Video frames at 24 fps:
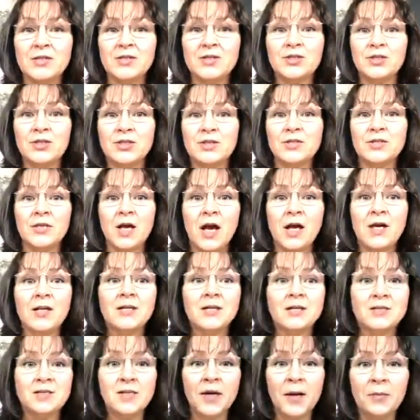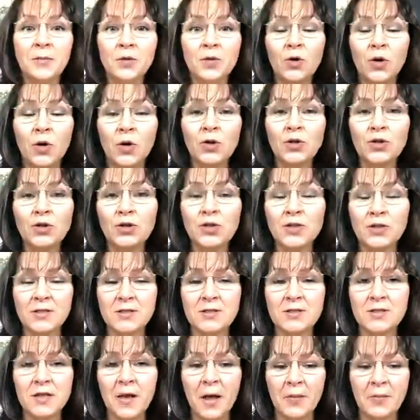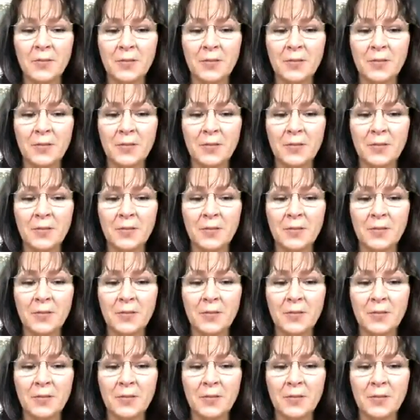just subconscious